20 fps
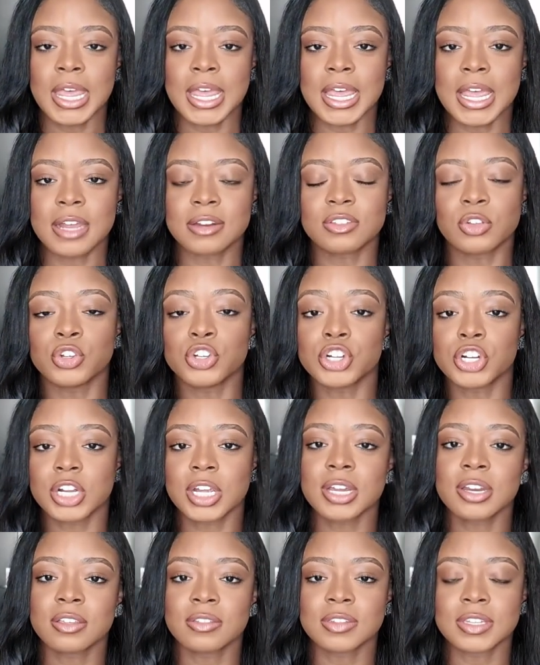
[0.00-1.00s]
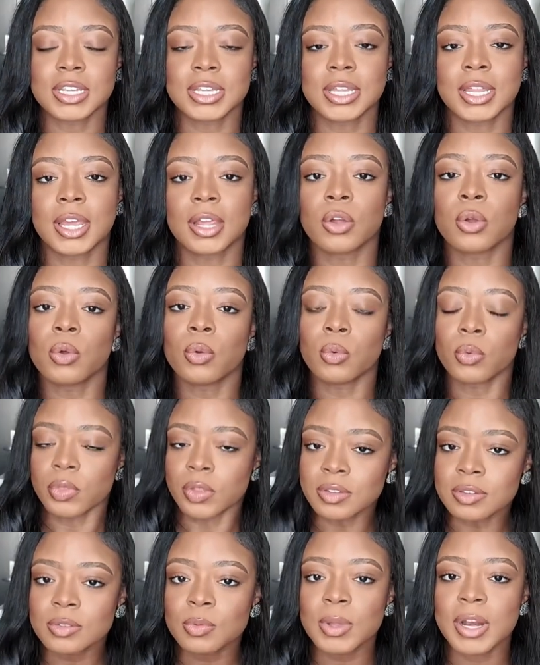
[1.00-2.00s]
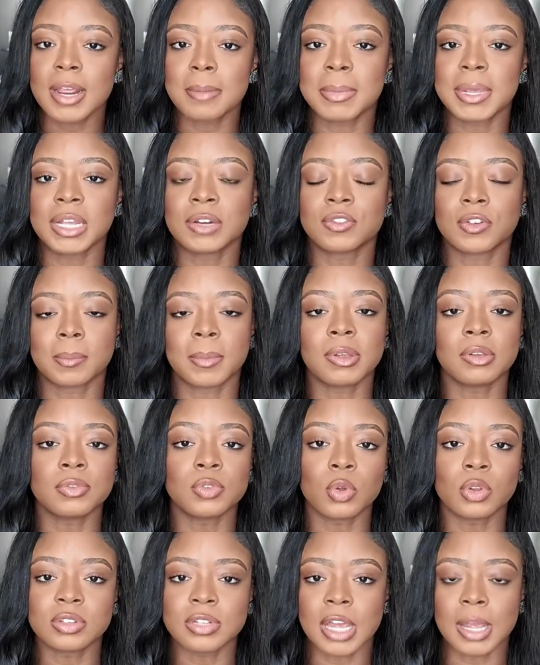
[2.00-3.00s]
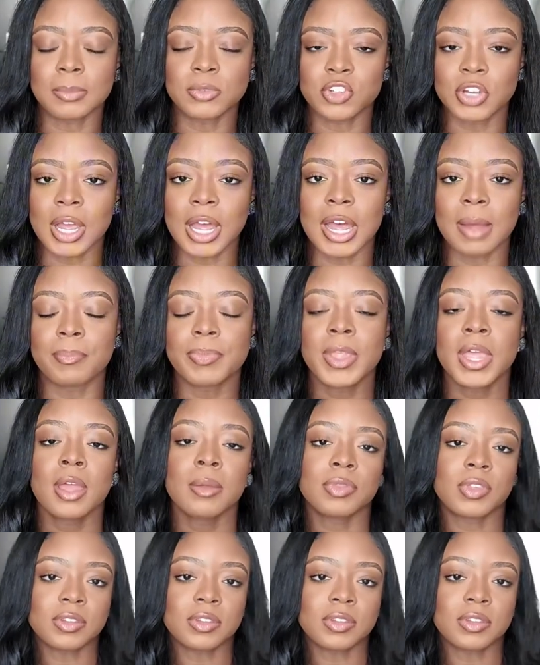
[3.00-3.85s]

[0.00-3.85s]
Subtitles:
And so you're going to see, like, this is what I made from my full-time job.